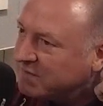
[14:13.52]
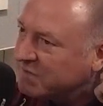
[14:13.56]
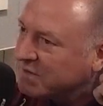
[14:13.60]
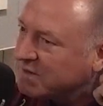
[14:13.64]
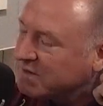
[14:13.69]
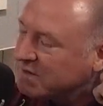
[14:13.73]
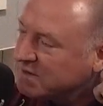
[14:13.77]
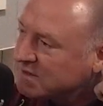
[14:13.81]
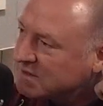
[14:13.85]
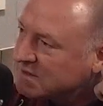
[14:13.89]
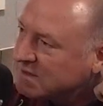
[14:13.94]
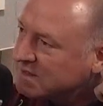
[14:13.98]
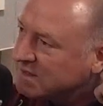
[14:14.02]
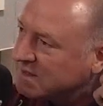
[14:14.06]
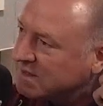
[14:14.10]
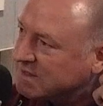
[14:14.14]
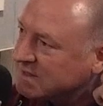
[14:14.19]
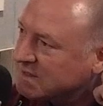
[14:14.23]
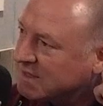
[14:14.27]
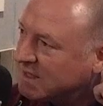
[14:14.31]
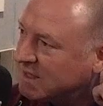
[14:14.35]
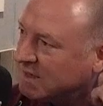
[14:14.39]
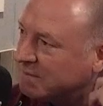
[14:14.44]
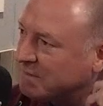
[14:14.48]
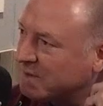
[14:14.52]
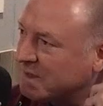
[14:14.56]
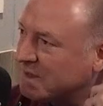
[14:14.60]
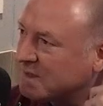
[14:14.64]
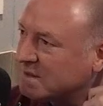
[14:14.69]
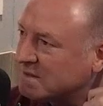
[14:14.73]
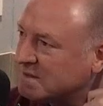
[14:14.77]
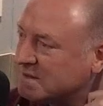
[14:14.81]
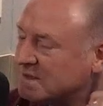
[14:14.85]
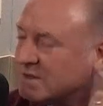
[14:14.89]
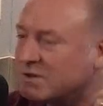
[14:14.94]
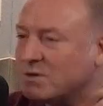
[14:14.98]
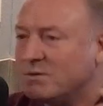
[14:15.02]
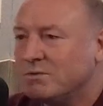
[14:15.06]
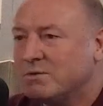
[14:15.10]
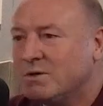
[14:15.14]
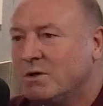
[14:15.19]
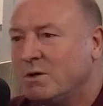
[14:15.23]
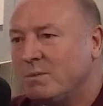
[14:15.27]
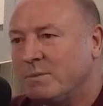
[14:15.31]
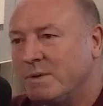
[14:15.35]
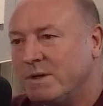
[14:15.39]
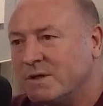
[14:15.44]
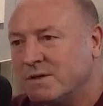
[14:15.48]
difficult at the time because you don't
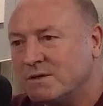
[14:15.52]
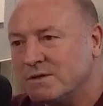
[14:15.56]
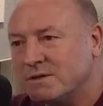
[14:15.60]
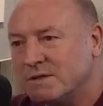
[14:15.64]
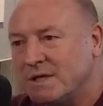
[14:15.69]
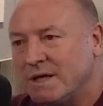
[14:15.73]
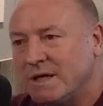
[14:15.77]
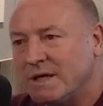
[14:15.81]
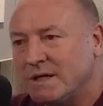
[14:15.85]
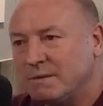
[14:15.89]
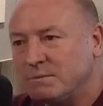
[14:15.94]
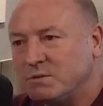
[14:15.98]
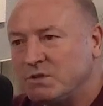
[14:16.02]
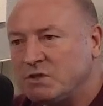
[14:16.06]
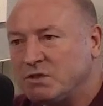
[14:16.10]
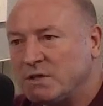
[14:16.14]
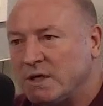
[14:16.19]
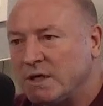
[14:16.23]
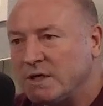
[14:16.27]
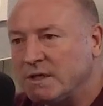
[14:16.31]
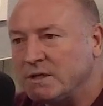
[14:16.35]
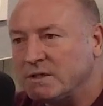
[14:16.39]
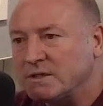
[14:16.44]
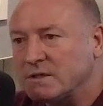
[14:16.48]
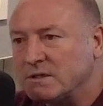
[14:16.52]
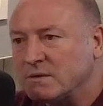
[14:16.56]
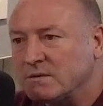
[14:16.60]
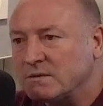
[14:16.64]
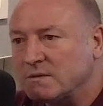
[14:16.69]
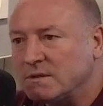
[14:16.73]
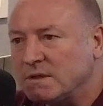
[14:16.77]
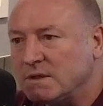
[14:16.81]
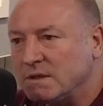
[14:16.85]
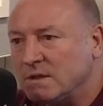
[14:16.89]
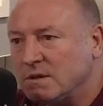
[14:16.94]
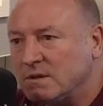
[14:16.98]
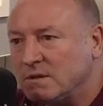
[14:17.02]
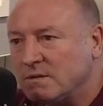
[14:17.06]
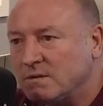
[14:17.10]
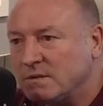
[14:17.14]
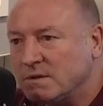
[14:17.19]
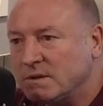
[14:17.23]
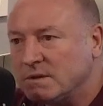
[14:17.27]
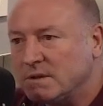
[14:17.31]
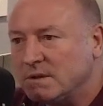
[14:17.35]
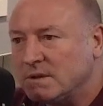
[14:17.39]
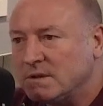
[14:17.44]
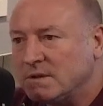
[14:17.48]
know because times change, don't they? You know,
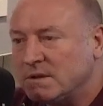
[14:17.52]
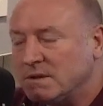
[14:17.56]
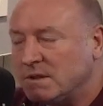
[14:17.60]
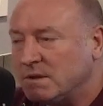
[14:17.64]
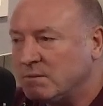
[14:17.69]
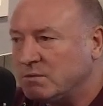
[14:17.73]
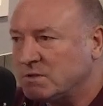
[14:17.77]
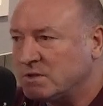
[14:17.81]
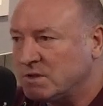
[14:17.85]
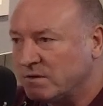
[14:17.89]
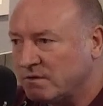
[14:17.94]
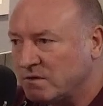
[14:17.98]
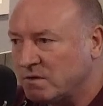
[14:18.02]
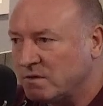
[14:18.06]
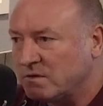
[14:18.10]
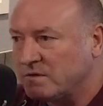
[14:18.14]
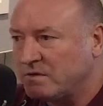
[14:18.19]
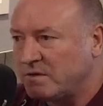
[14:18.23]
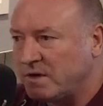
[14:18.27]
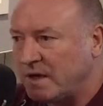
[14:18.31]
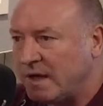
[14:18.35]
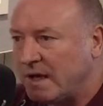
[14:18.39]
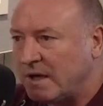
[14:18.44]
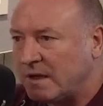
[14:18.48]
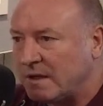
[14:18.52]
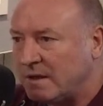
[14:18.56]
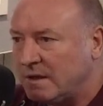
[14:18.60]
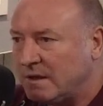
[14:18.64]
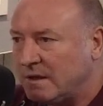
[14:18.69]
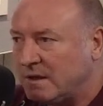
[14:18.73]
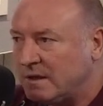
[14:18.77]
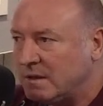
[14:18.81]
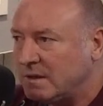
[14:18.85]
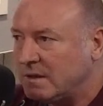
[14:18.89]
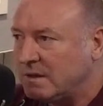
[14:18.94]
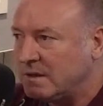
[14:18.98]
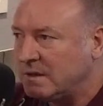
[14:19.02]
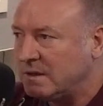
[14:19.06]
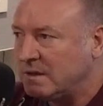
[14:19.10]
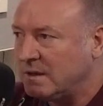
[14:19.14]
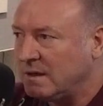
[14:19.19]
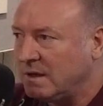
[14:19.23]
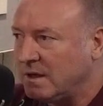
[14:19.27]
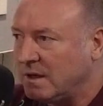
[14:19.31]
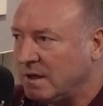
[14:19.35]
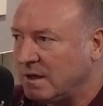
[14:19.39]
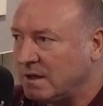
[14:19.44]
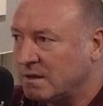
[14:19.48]
and uh, it was difficult for Al
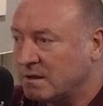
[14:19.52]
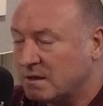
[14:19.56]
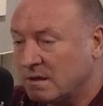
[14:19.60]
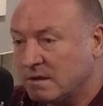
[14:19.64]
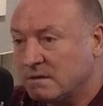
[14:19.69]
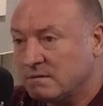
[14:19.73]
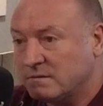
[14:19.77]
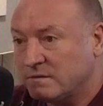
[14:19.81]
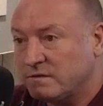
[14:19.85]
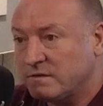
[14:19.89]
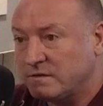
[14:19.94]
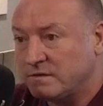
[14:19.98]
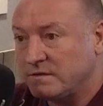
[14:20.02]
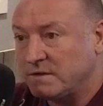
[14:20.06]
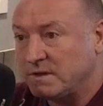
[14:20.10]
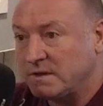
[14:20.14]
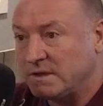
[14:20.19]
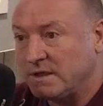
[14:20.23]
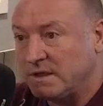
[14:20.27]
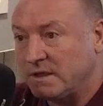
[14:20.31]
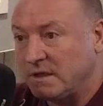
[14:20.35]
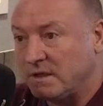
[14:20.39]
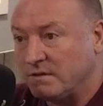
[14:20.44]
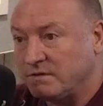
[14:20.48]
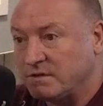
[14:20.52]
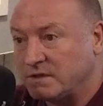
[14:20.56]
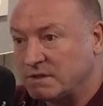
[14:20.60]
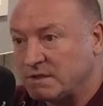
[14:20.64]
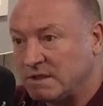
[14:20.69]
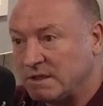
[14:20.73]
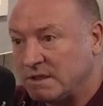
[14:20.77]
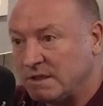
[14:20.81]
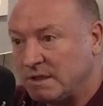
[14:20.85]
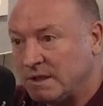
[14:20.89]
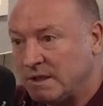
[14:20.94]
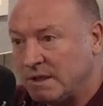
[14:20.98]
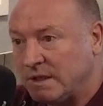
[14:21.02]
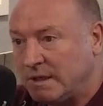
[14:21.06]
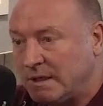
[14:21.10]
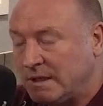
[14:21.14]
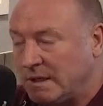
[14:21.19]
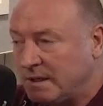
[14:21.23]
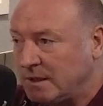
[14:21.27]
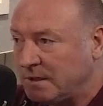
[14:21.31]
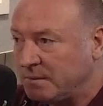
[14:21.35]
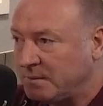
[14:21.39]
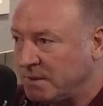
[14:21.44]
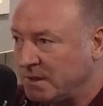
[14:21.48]
uh, and and for Phil Neal, obviously. Mm.
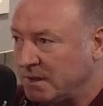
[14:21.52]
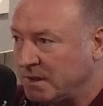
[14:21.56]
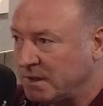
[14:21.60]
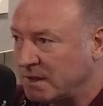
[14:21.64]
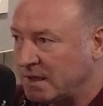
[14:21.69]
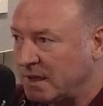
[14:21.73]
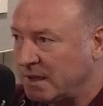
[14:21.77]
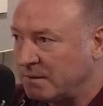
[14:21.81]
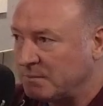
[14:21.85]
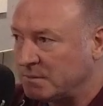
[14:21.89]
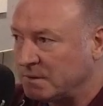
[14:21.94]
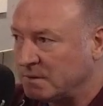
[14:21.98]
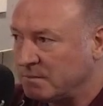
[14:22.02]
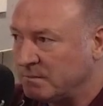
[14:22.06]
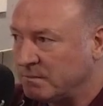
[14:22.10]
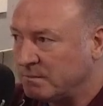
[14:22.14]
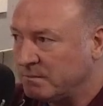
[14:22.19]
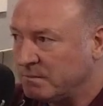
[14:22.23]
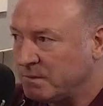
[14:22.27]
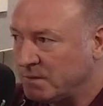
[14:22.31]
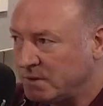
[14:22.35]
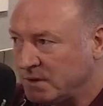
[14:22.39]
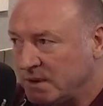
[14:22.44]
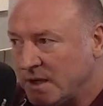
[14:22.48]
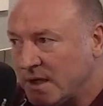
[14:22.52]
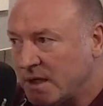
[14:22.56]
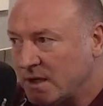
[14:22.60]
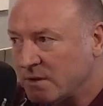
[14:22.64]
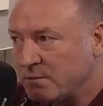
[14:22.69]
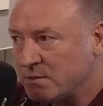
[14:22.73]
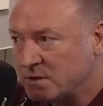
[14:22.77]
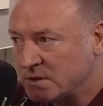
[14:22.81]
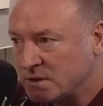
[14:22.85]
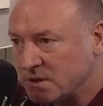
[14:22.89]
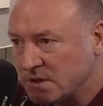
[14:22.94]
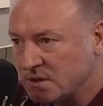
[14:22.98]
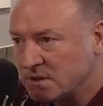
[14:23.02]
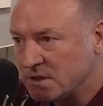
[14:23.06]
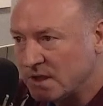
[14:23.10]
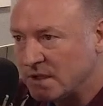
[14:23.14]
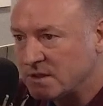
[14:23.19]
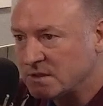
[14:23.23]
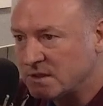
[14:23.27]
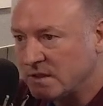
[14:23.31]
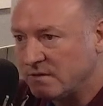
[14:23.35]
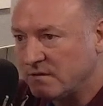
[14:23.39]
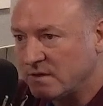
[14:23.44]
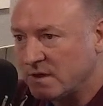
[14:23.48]
Being the captain, but yeah, it was his
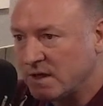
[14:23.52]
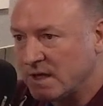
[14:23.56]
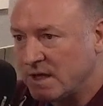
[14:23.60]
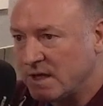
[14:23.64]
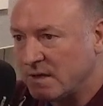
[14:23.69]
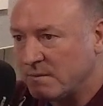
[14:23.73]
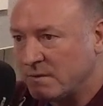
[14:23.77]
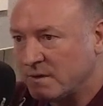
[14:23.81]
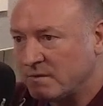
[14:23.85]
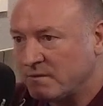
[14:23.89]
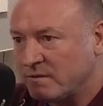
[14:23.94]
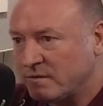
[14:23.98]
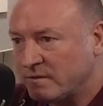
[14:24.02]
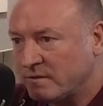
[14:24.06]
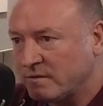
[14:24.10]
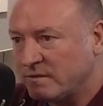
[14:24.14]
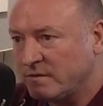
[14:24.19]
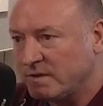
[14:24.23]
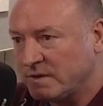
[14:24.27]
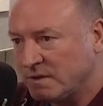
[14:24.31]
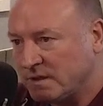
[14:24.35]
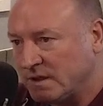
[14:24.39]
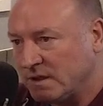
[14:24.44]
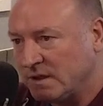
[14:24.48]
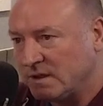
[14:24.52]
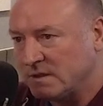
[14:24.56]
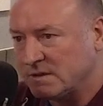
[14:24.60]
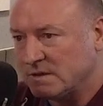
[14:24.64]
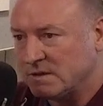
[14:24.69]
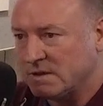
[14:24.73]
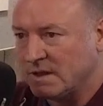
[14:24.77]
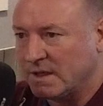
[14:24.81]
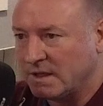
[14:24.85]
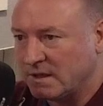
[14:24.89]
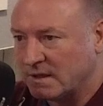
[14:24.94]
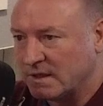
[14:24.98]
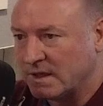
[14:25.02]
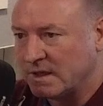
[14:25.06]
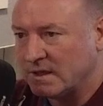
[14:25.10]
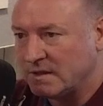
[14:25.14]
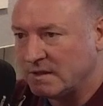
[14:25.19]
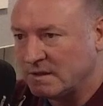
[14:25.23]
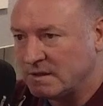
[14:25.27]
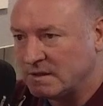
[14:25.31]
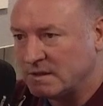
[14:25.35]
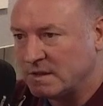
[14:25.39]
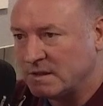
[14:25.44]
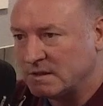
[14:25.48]
last ever game, and Phil Neal's and Alan
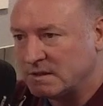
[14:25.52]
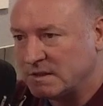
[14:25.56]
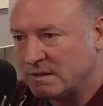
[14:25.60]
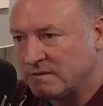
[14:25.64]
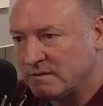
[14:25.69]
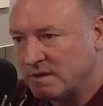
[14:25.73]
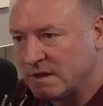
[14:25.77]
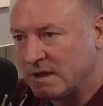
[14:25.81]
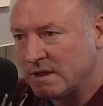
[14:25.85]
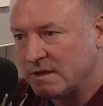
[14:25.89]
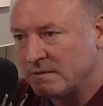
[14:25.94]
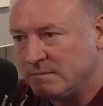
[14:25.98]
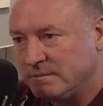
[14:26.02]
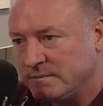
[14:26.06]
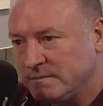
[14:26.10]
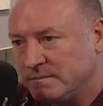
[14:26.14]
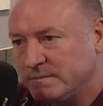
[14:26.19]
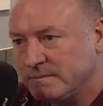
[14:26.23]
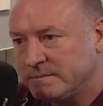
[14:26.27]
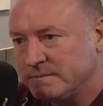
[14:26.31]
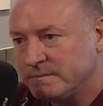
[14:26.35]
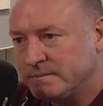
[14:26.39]
Kennedy's last ever game.